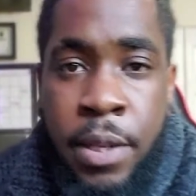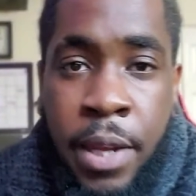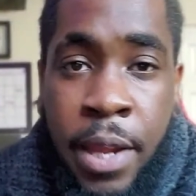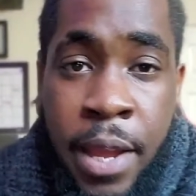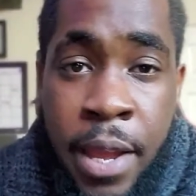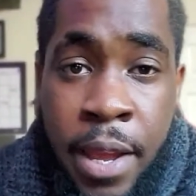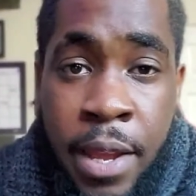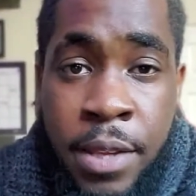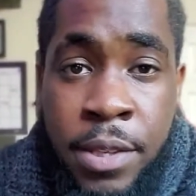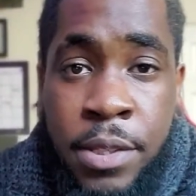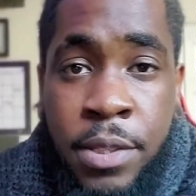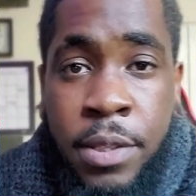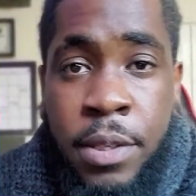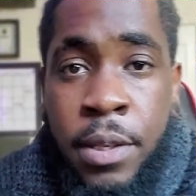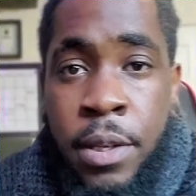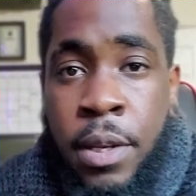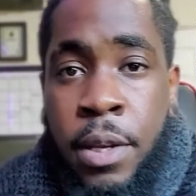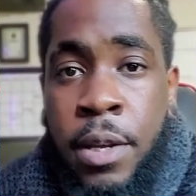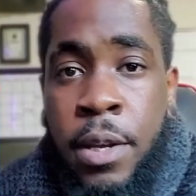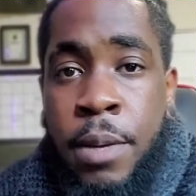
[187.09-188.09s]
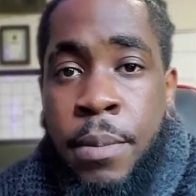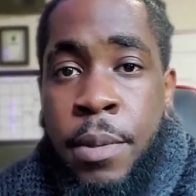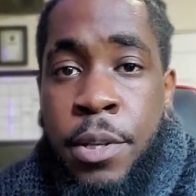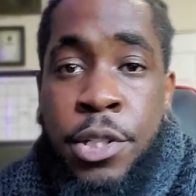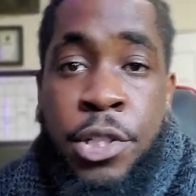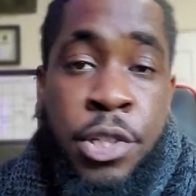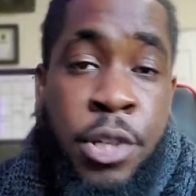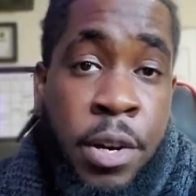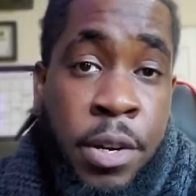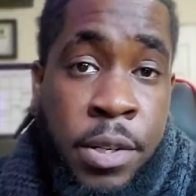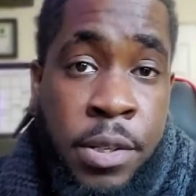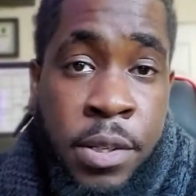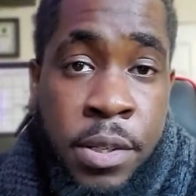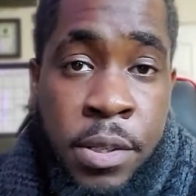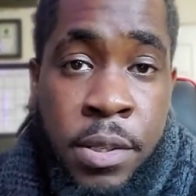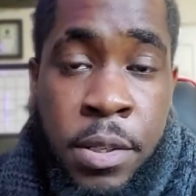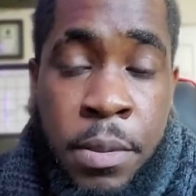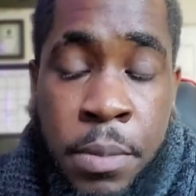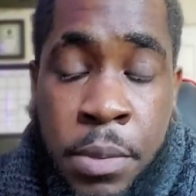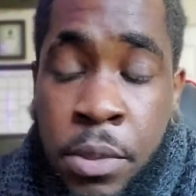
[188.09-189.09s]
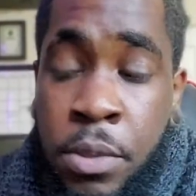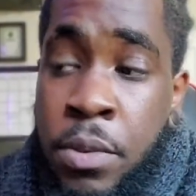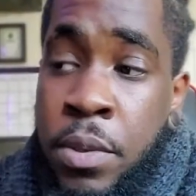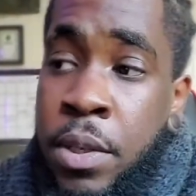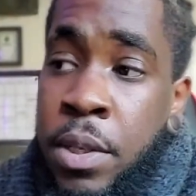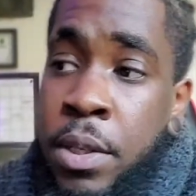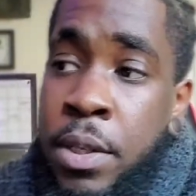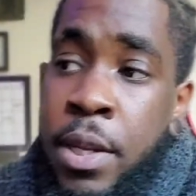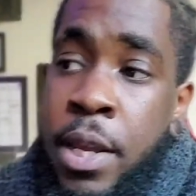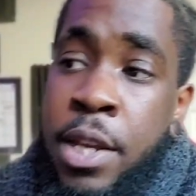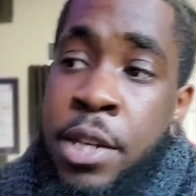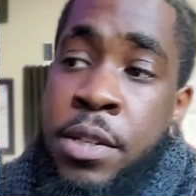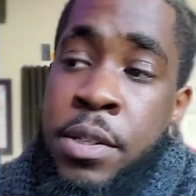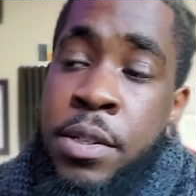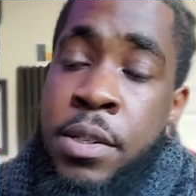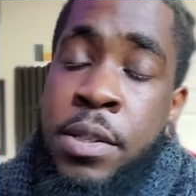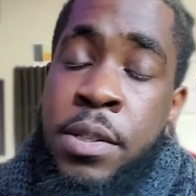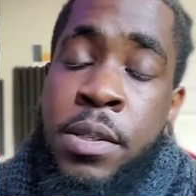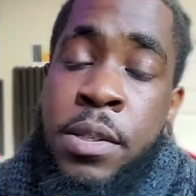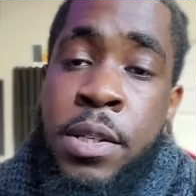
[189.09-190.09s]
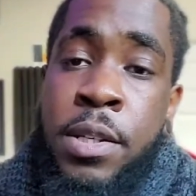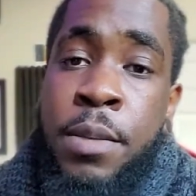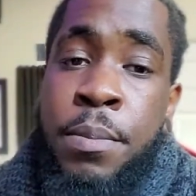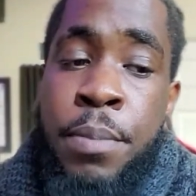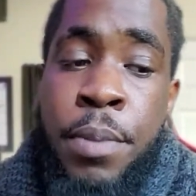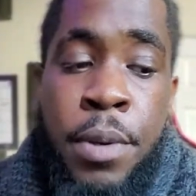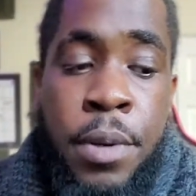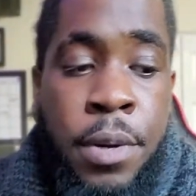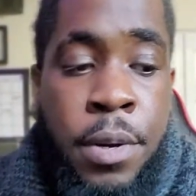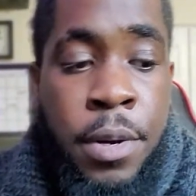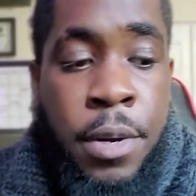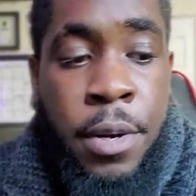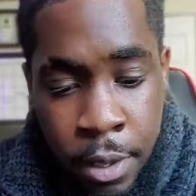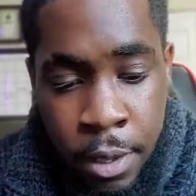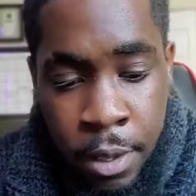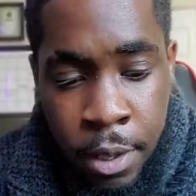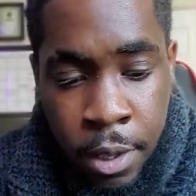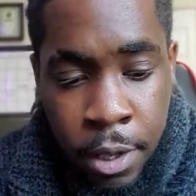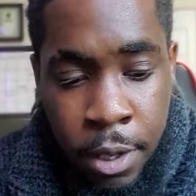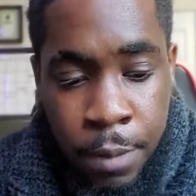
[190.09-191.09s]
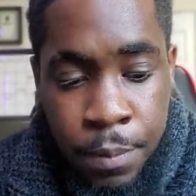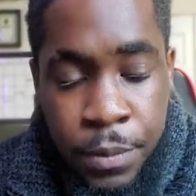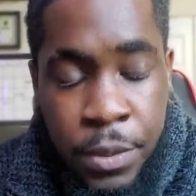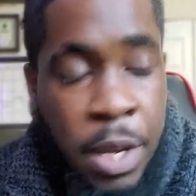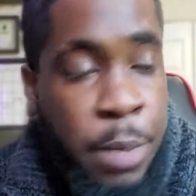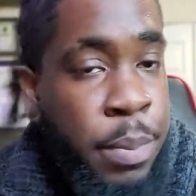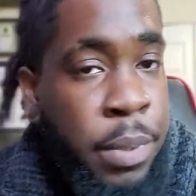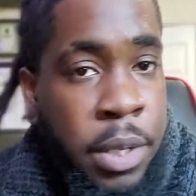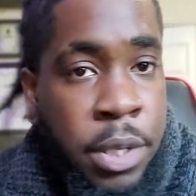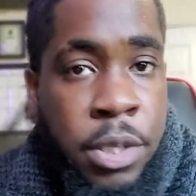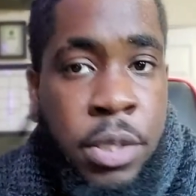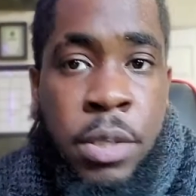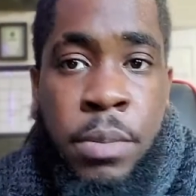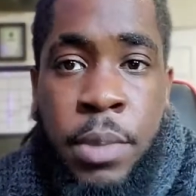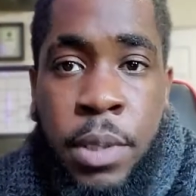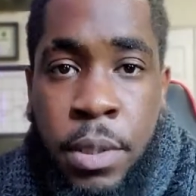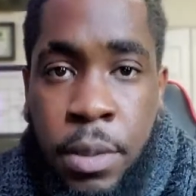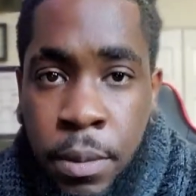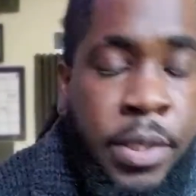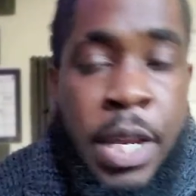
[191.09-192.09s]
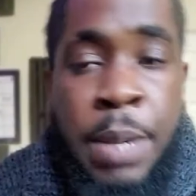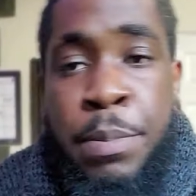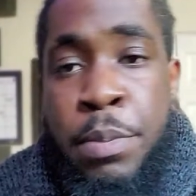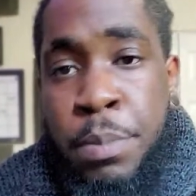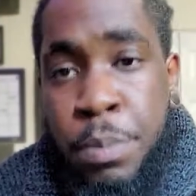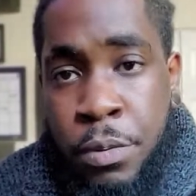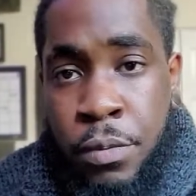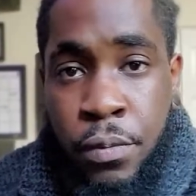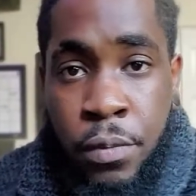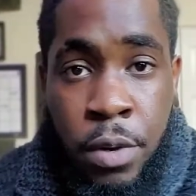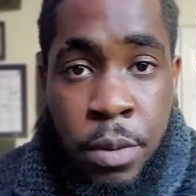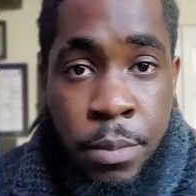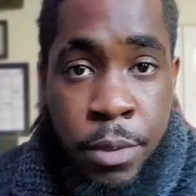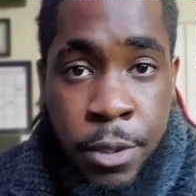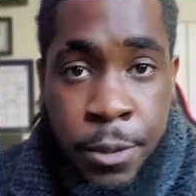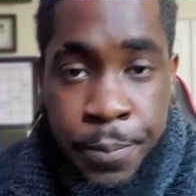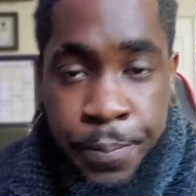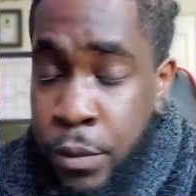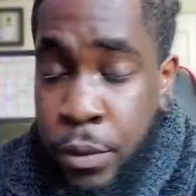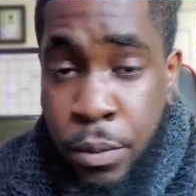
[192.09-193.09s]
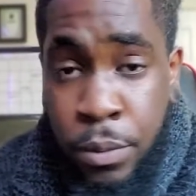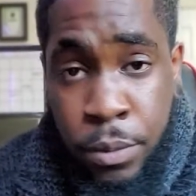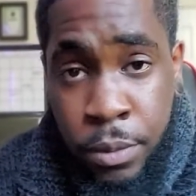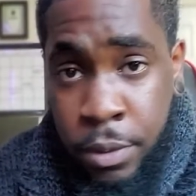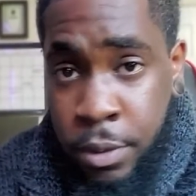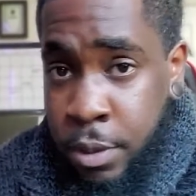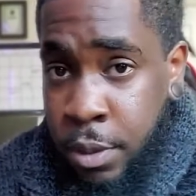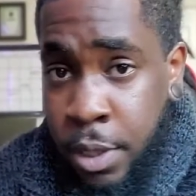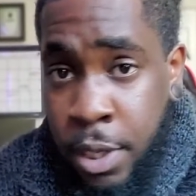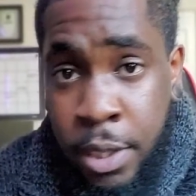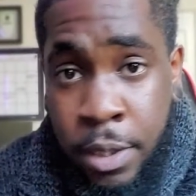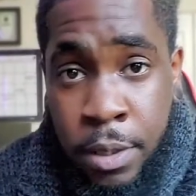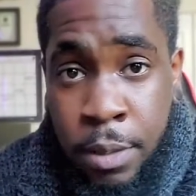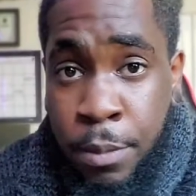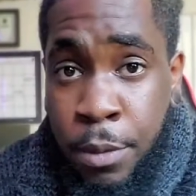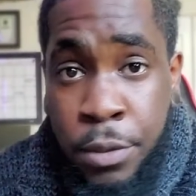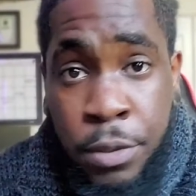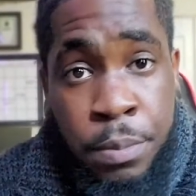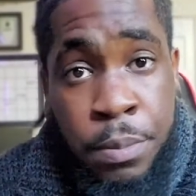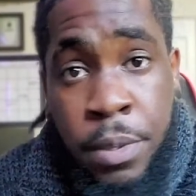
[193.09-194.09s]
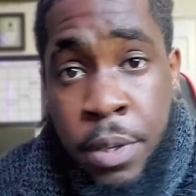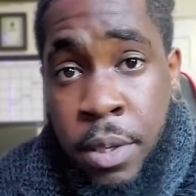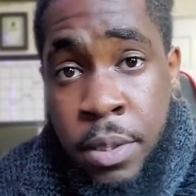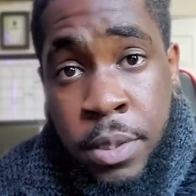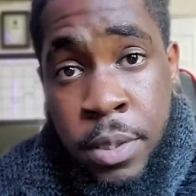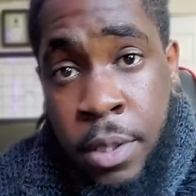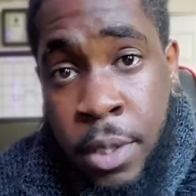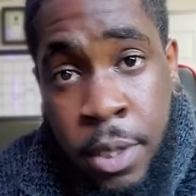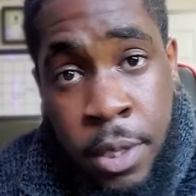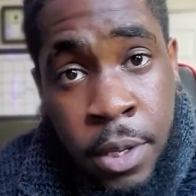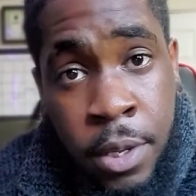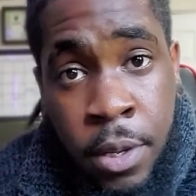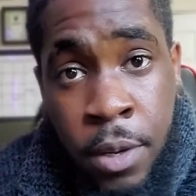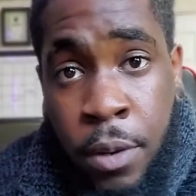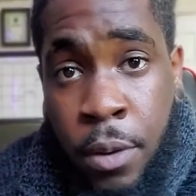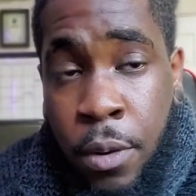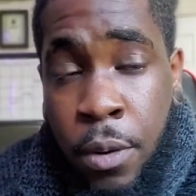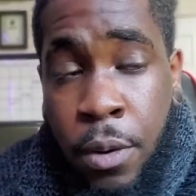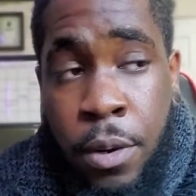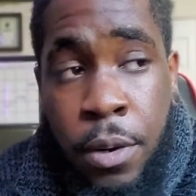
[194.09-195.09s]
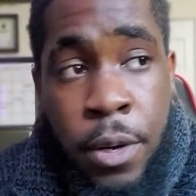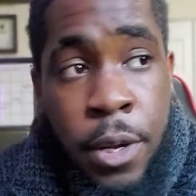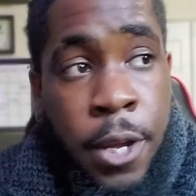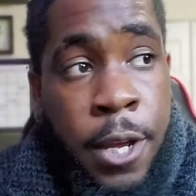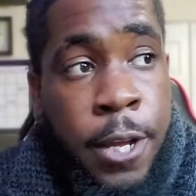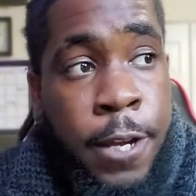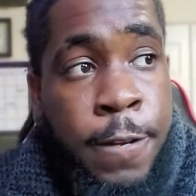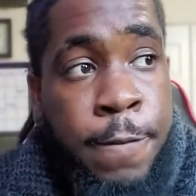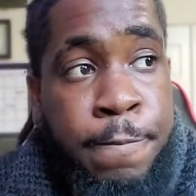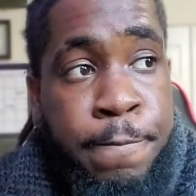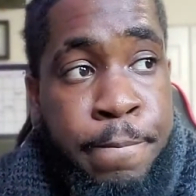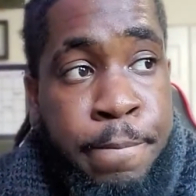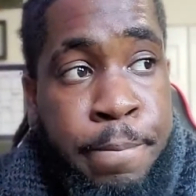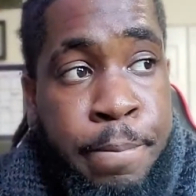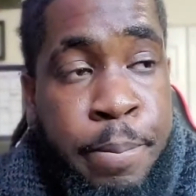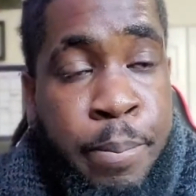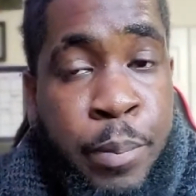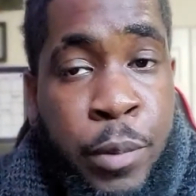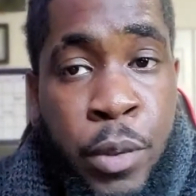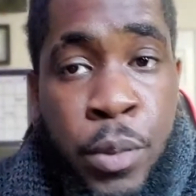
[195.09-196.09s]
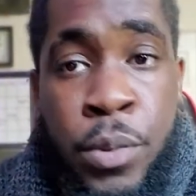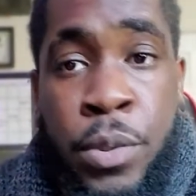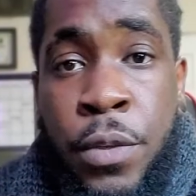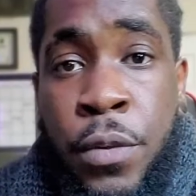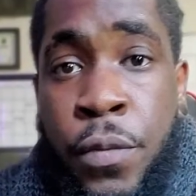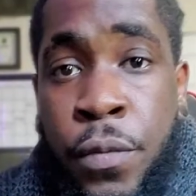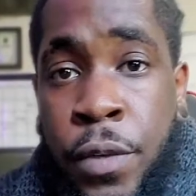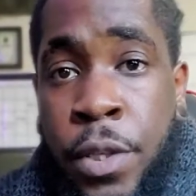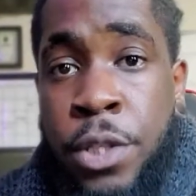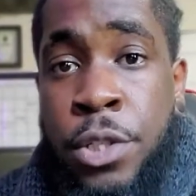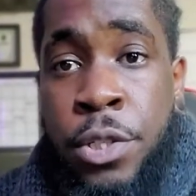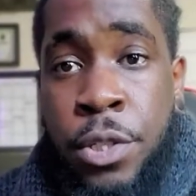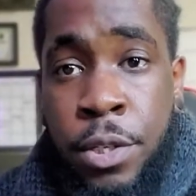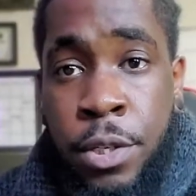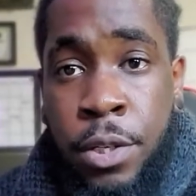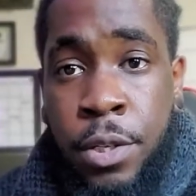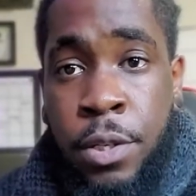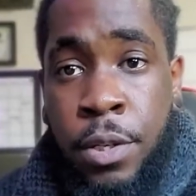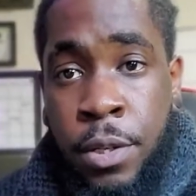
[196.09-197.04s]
has a chart system, so you can actually see per type of instrument, type of performer, who's like the most booked, or who's a featured